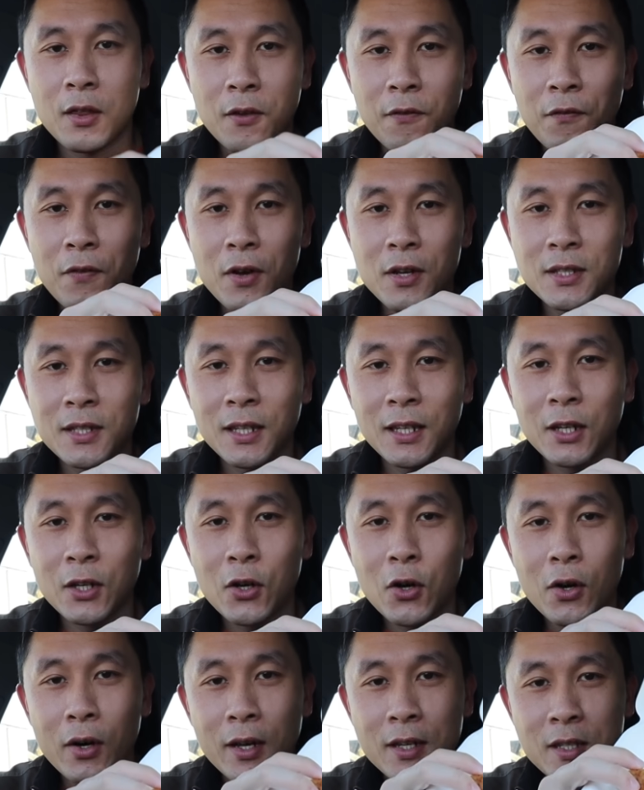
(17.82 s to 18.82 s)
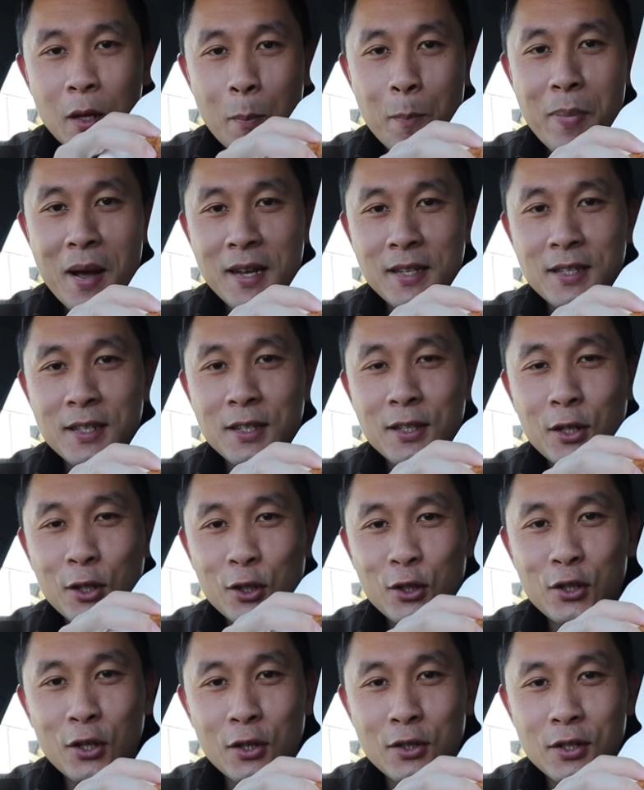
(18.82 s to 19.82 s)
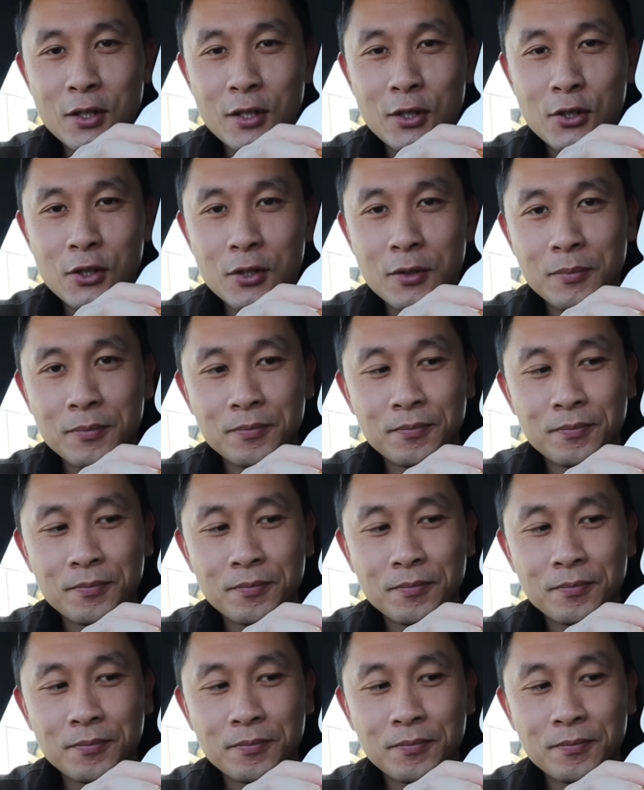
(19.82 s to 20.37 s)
The first thing I got is a battered sausage.